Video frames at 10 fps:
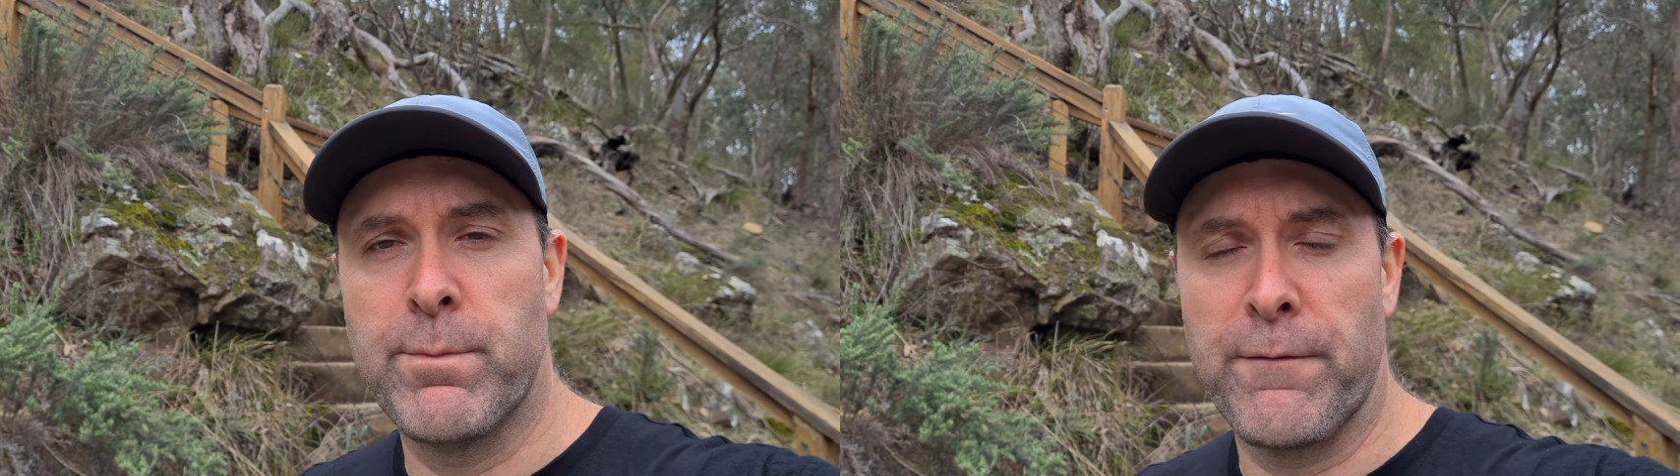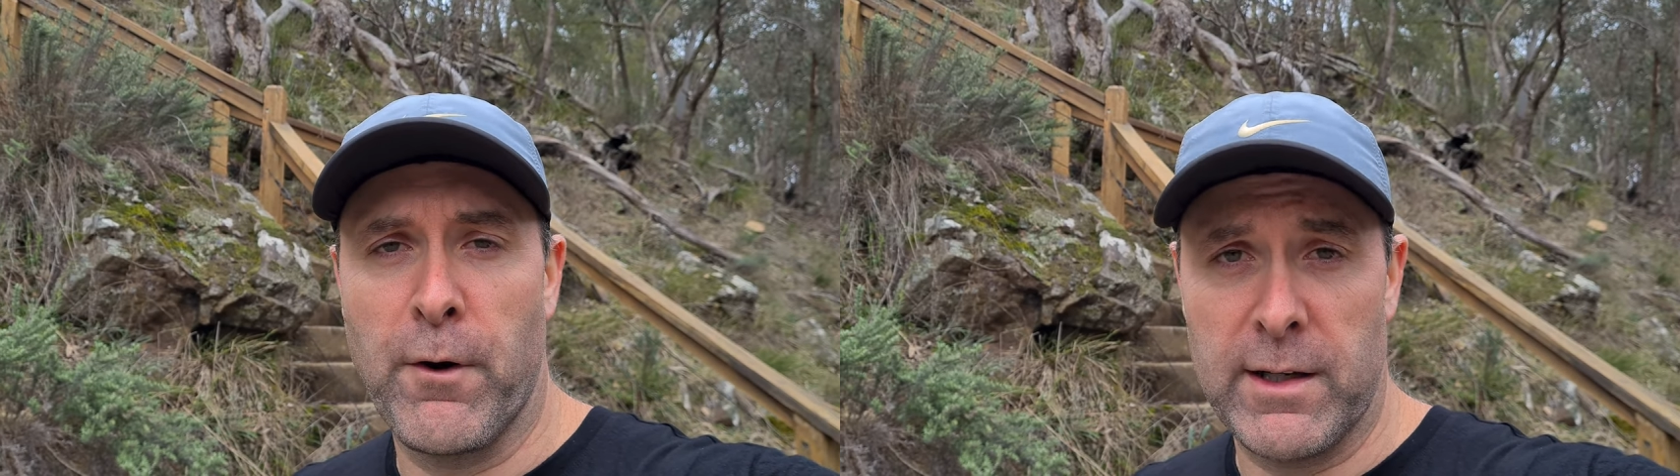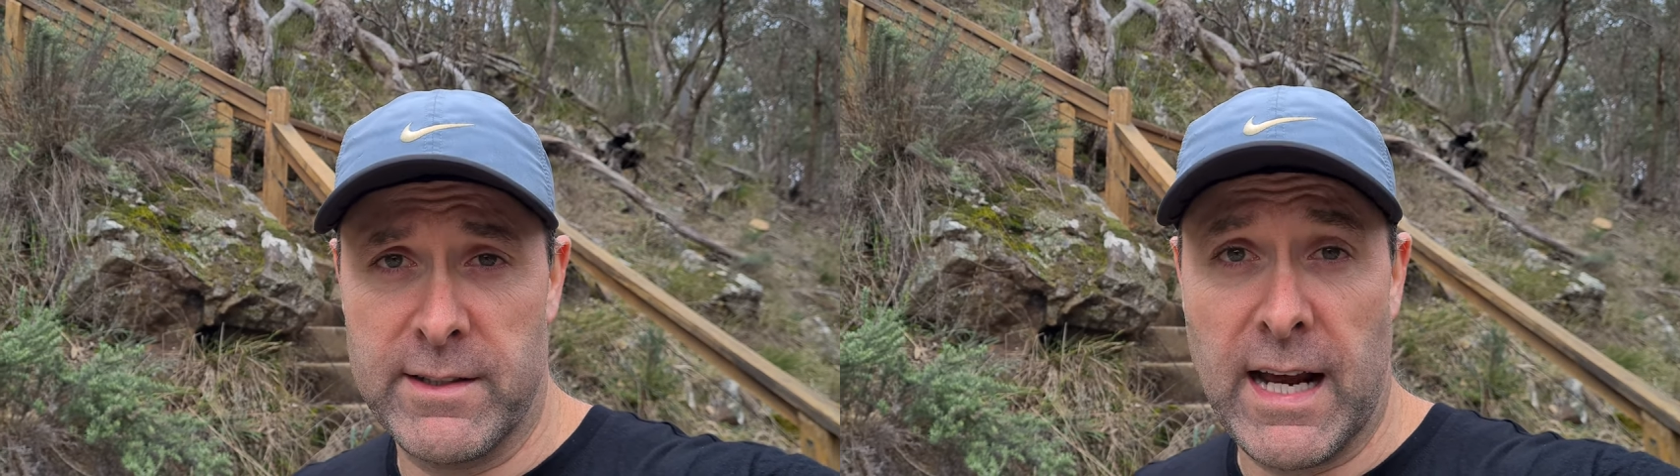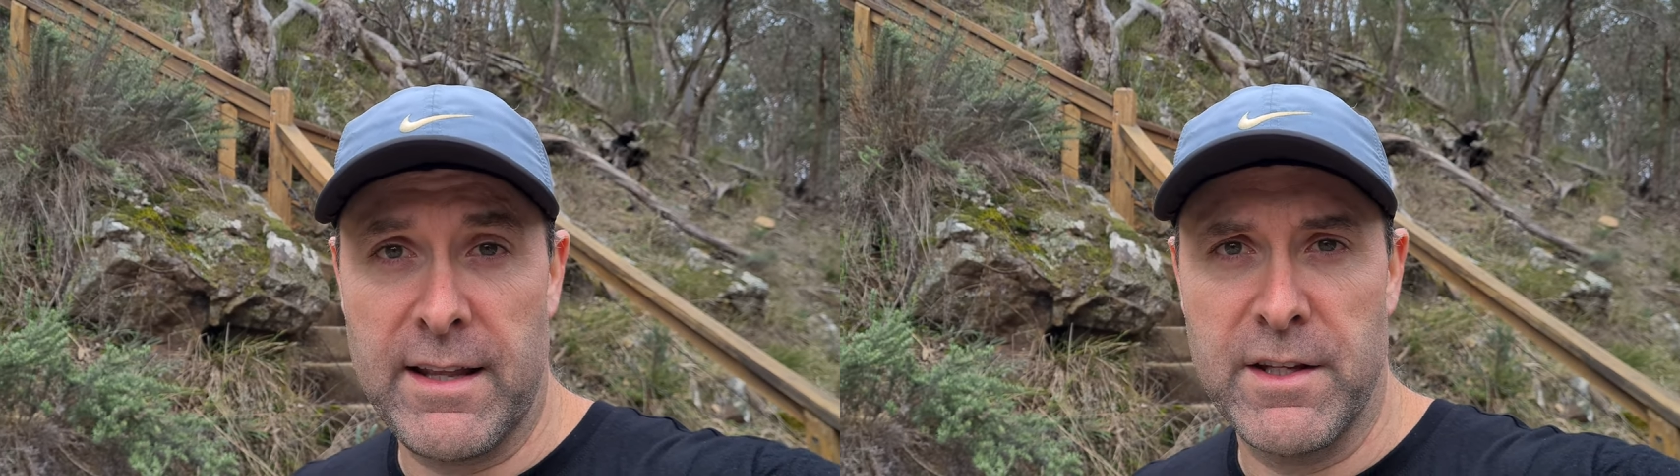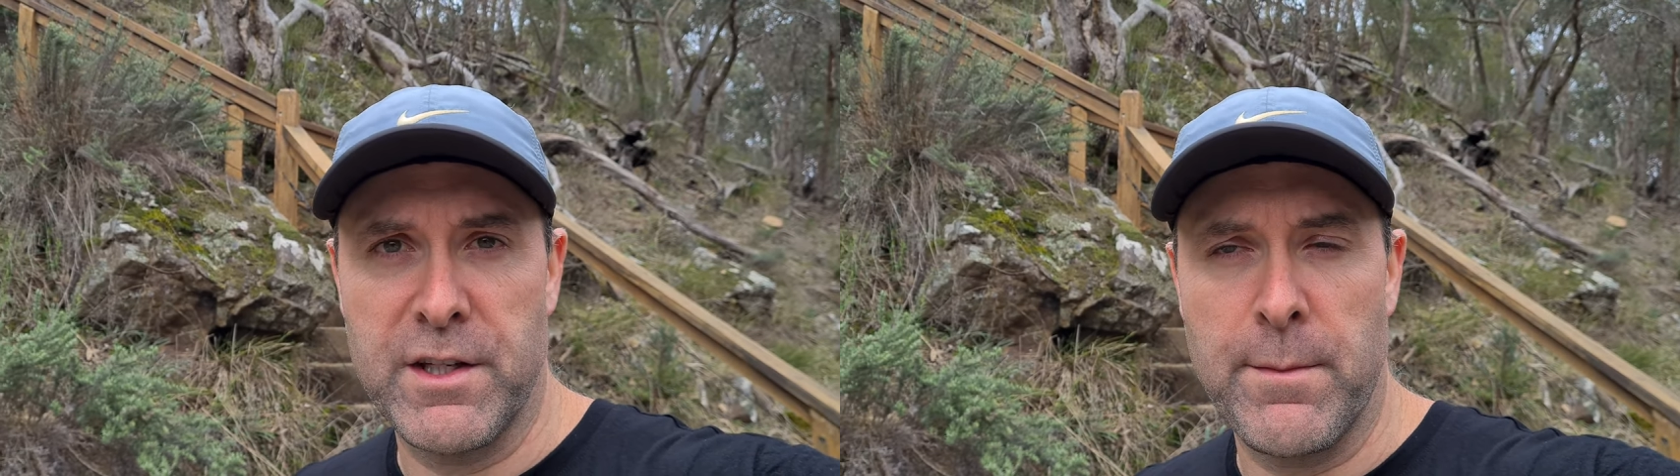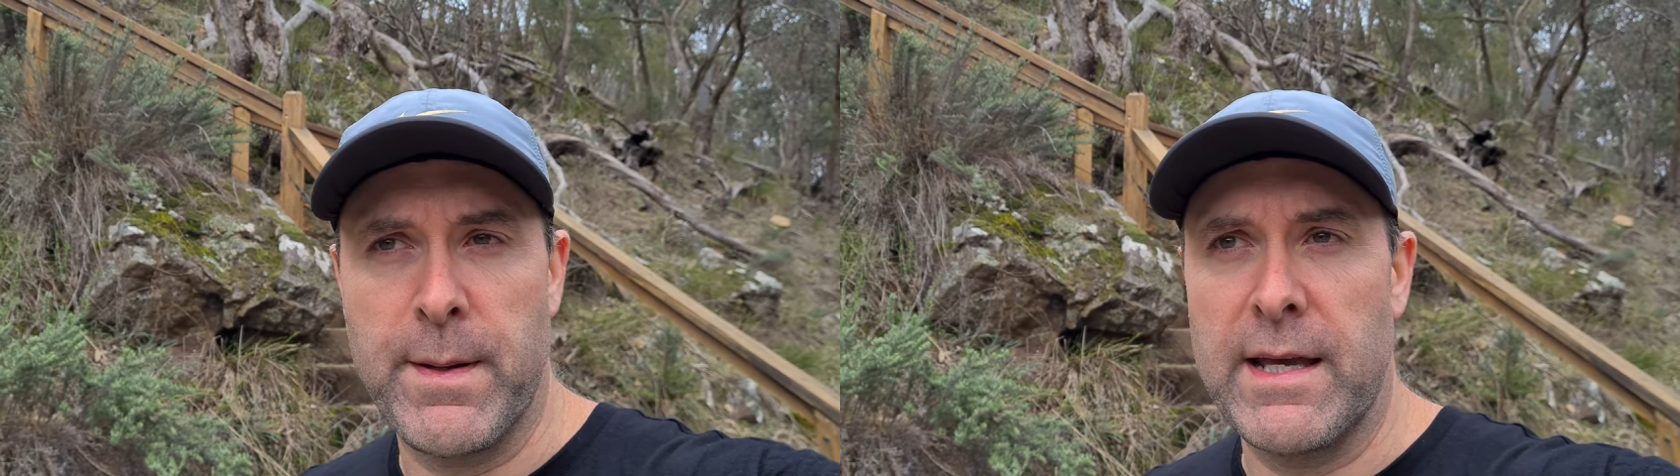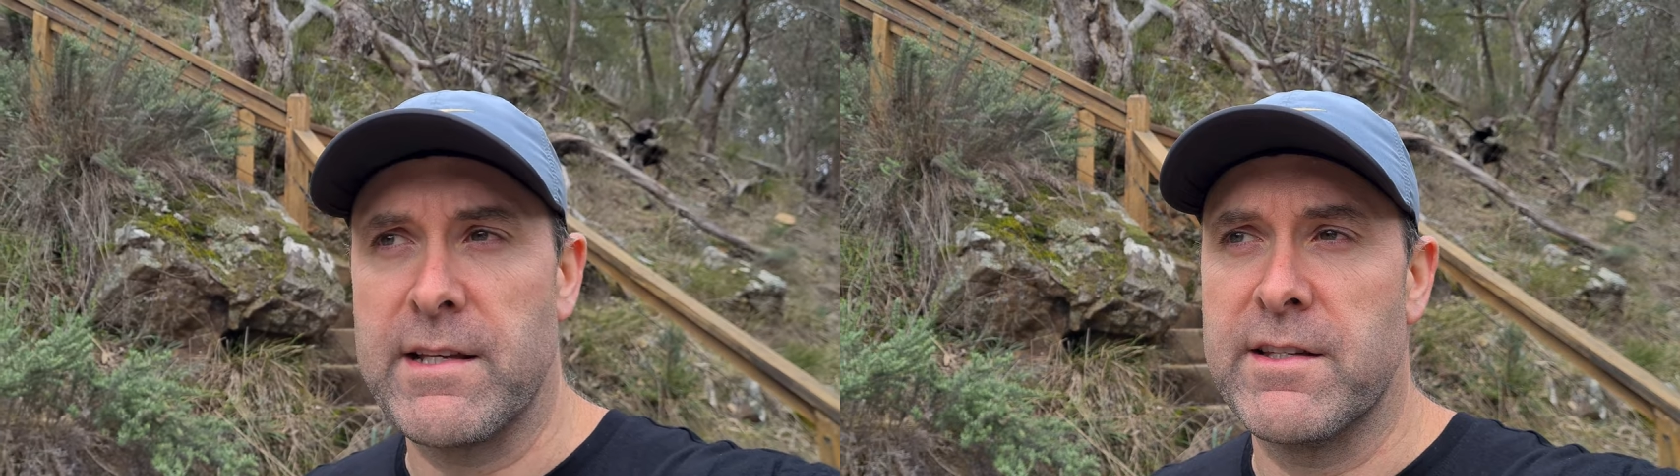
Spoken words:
before I started the GPS,